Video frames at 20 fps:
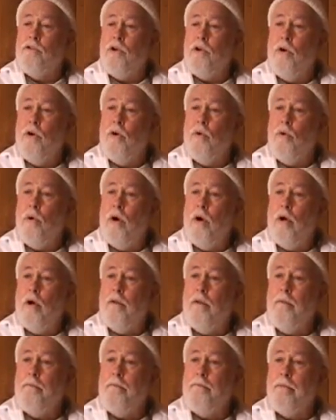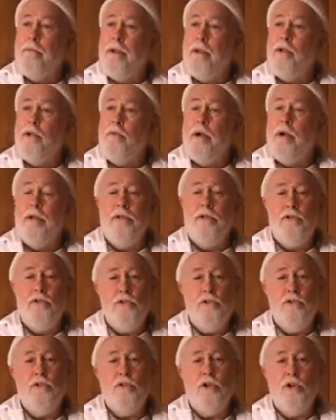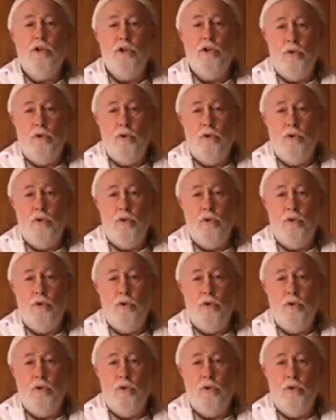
So anyway, this is the